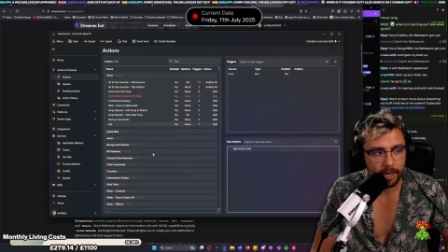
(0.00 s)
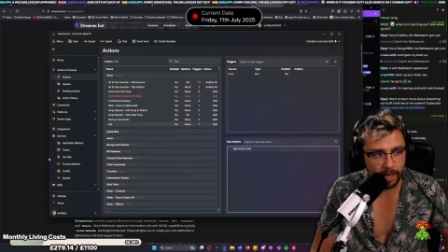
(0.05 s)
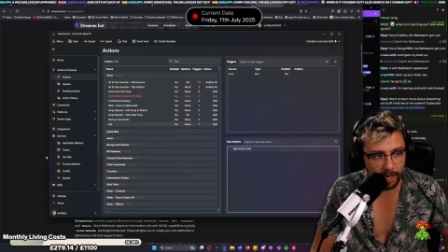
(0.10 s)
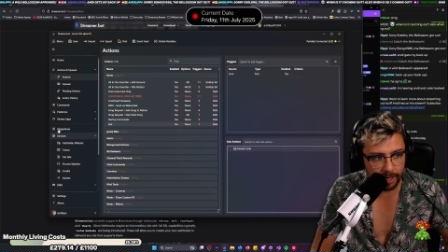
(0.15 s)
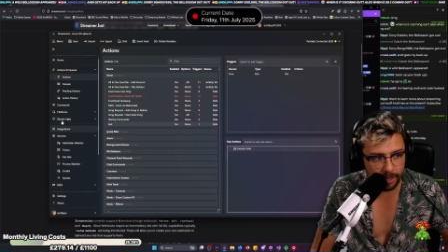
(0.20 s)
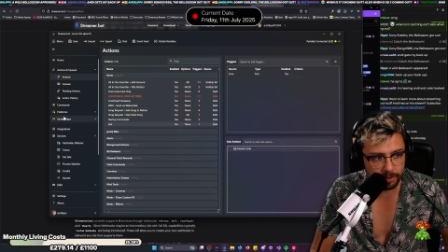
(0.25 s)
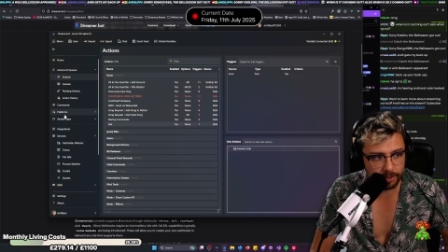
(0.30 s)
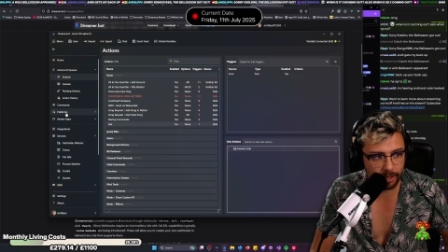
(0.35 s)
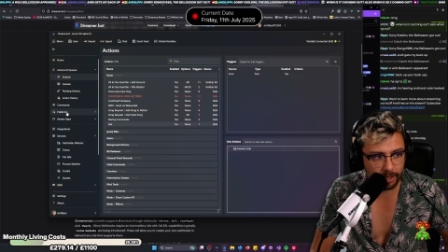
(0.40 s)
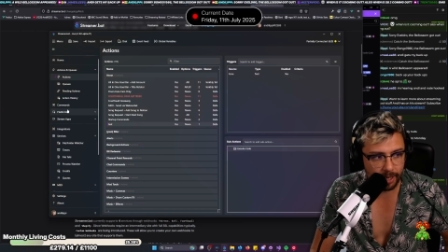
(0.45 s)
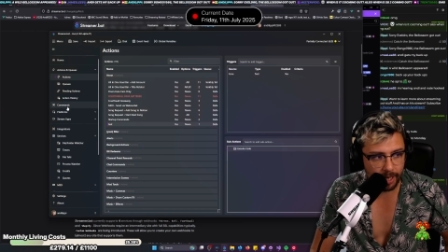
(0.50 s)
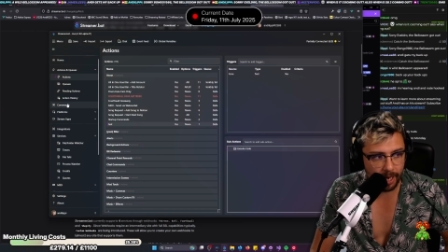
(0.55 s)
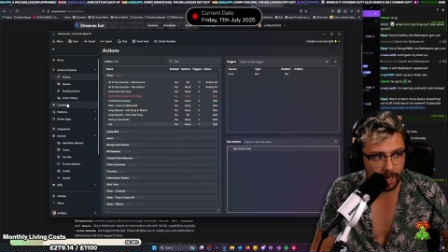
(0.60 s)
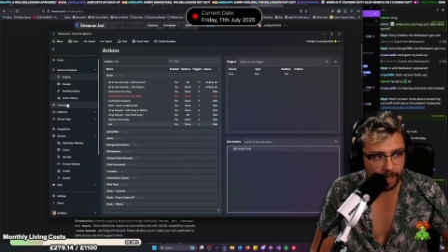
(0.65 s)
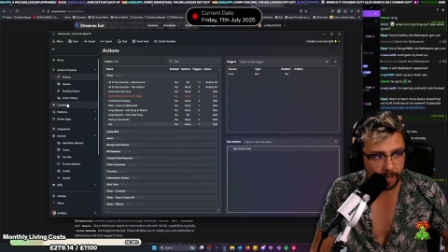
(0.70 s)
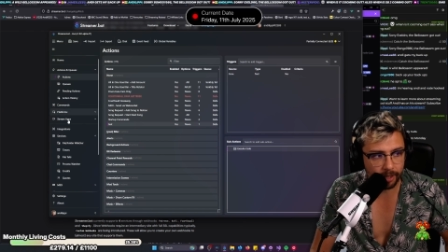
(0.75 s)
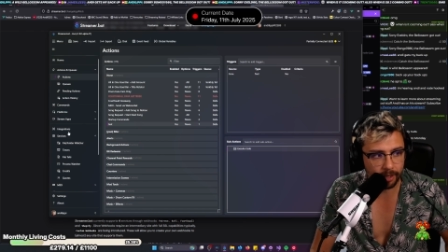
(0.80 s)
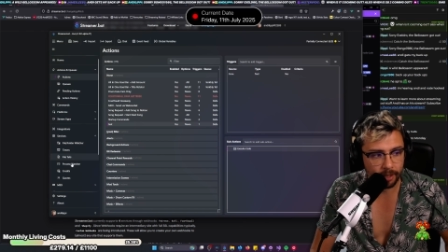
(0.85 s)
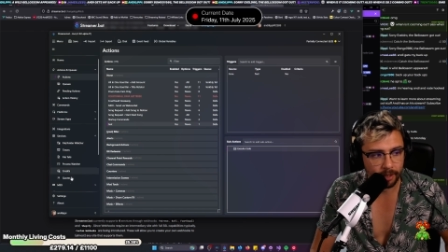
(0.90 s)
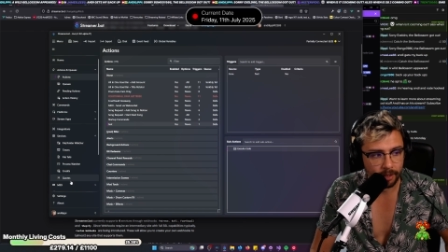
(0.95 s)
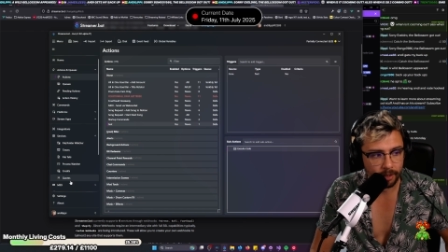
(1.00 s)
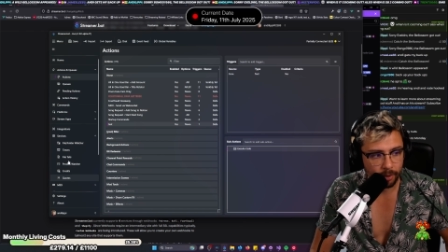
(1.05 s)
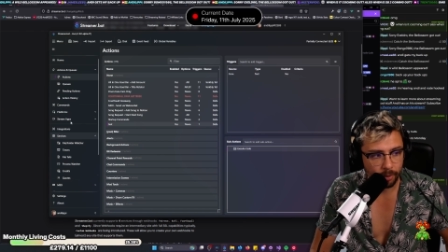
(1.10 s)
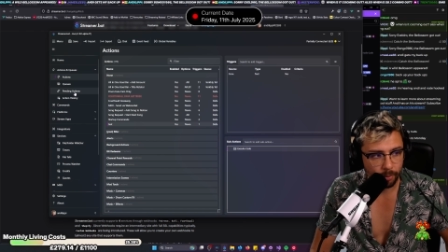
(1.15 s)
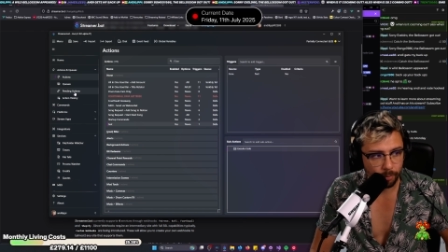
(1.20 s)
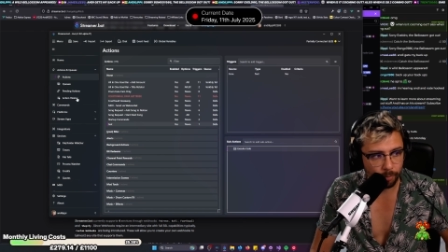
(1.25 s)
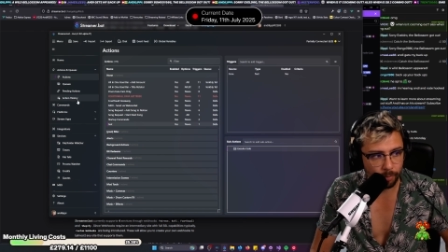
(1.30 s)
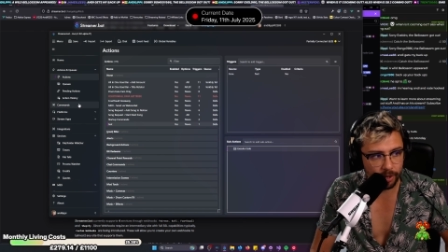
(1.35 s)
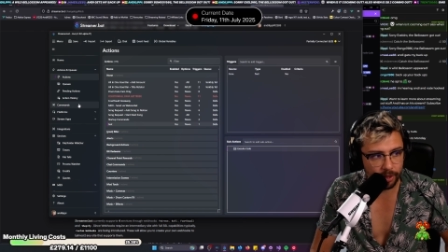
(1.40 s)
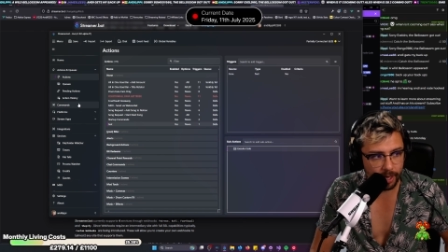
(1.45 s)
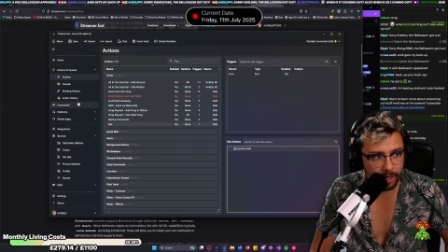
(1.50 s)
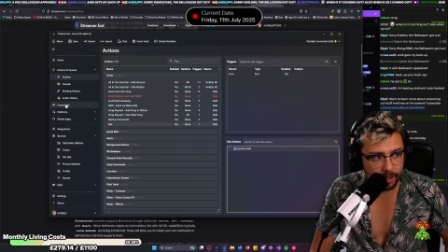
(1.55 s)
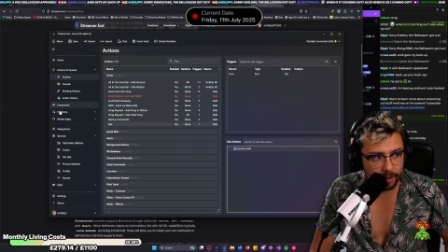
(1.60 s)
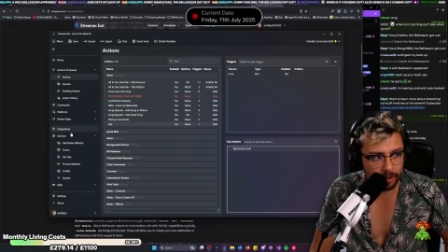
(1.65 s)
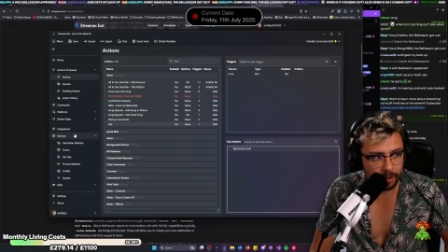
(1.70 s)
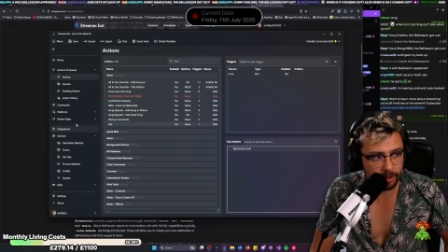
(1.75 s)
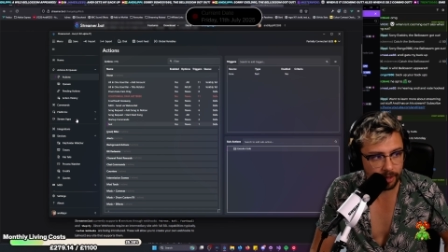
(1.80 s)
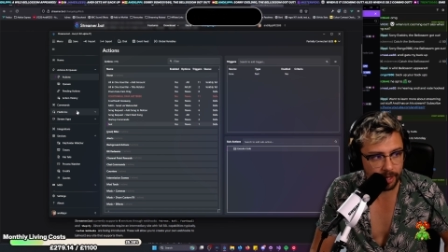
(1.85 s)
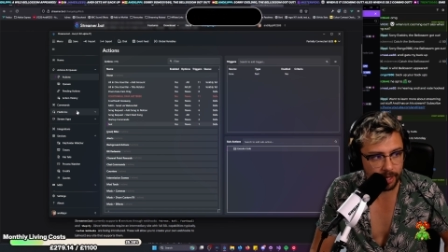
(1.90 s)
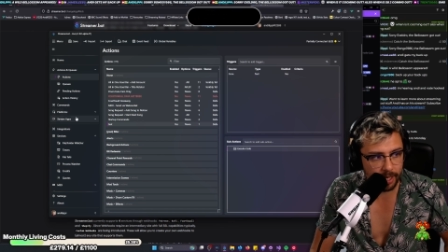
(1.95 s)
into Kick
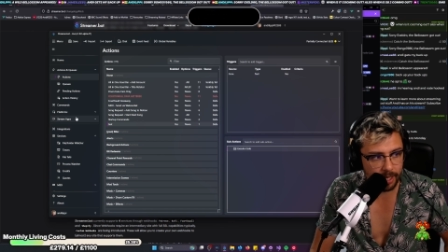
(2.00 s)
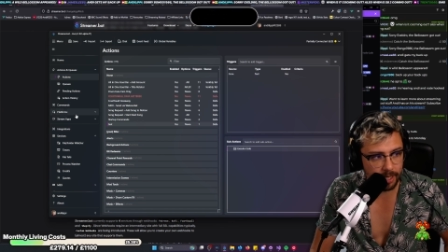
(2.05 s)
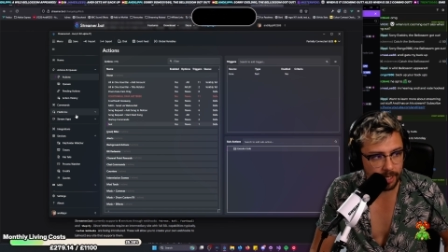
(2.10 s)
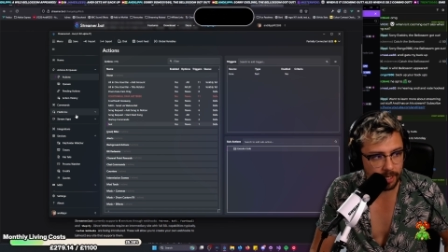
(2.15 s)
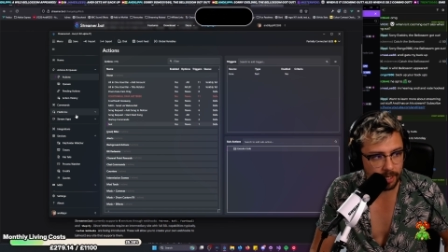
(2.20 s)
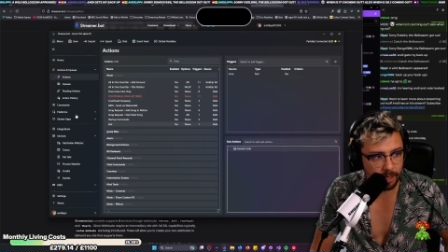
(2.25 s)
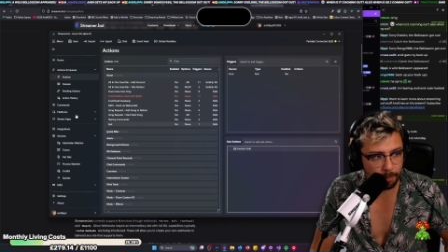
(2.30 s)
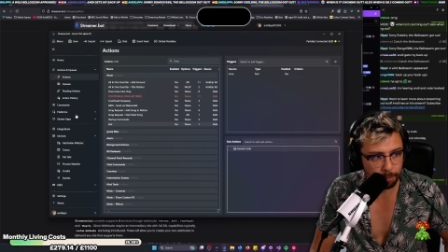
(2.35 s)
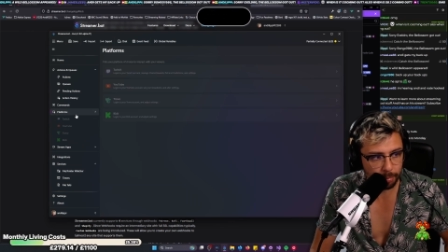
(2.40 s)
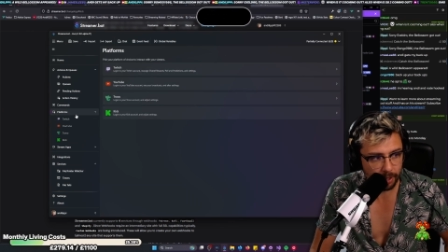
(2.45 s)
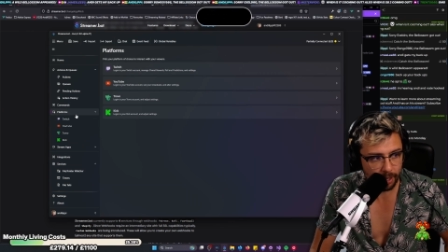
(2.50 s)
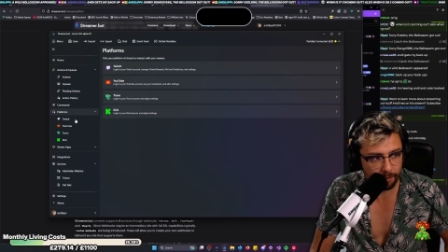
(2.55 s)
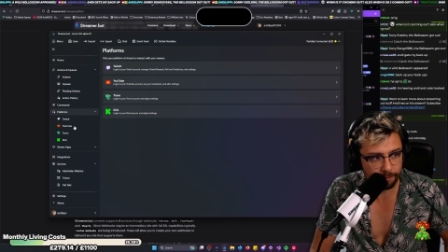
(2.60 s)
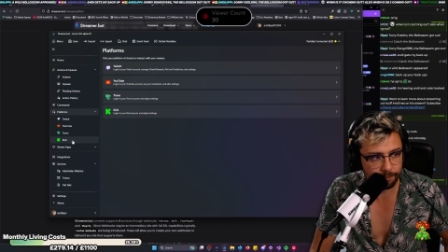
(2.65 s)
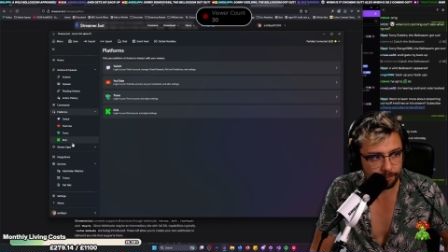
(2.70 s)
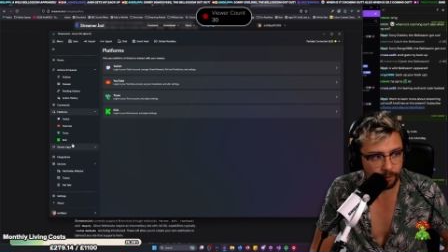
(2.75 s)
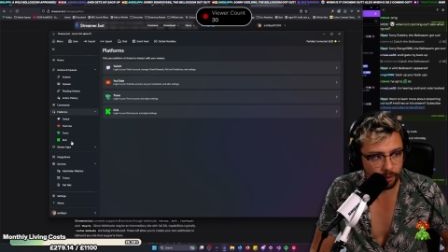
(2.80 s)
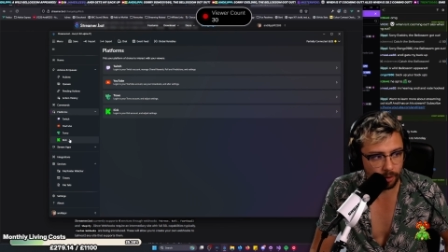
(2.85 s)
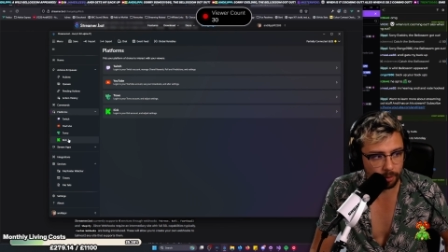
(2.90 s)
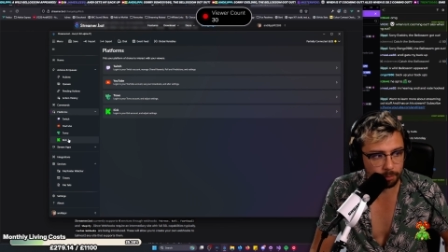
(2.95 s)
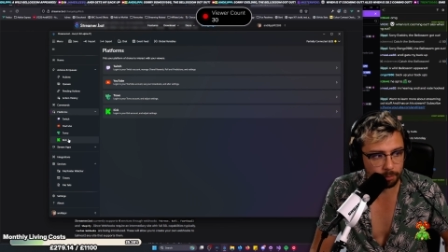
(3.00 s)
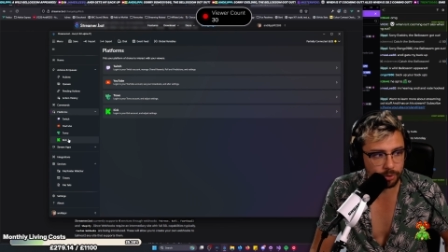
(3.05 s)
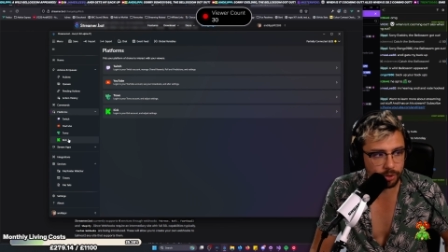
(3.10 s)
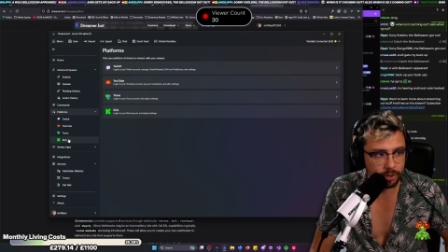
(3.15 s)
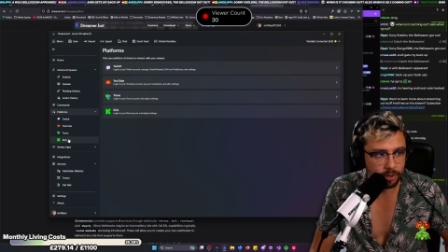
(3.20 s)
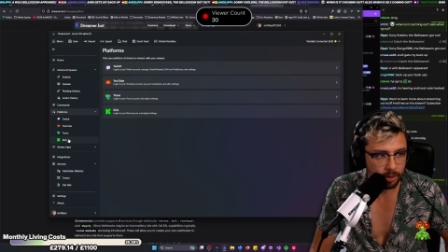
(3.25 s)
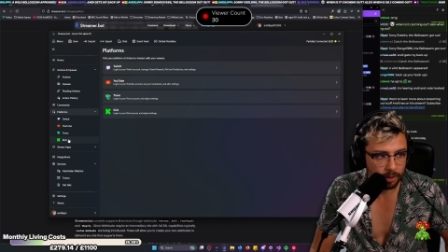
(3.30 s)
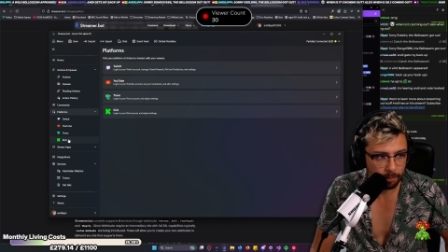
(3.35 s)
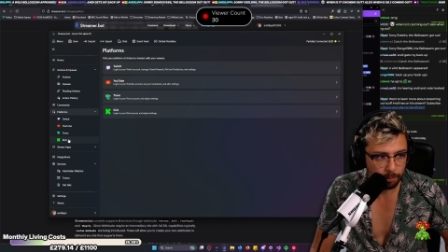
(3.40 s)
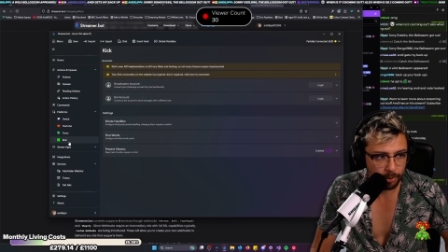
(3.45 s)
within the platforms.